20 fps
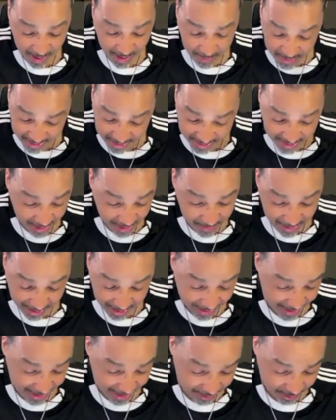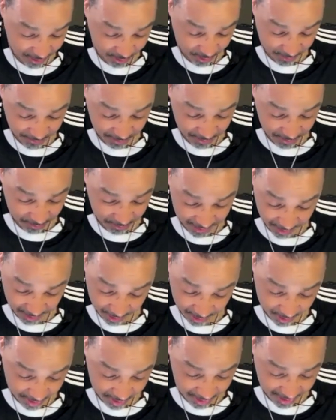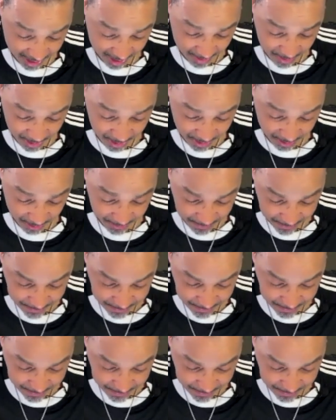I've been taking my glasses off to read a long time ago.